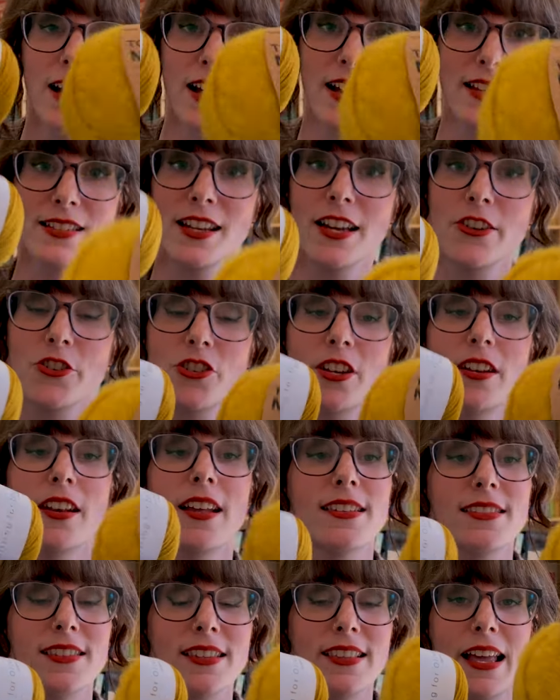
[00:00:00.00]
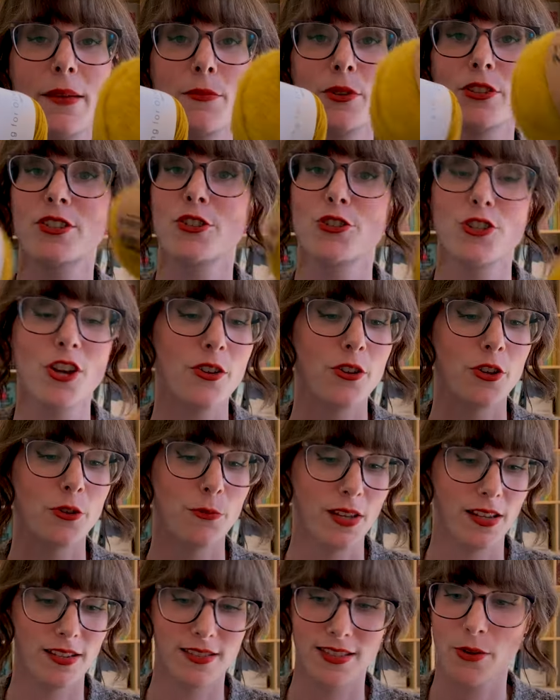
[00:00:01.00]
untouched and nicely labeled to show you
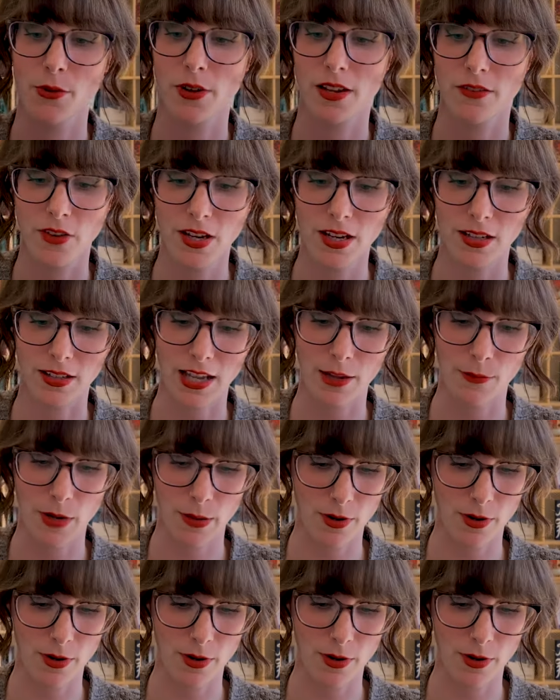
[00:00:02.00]
because they were conveniently in my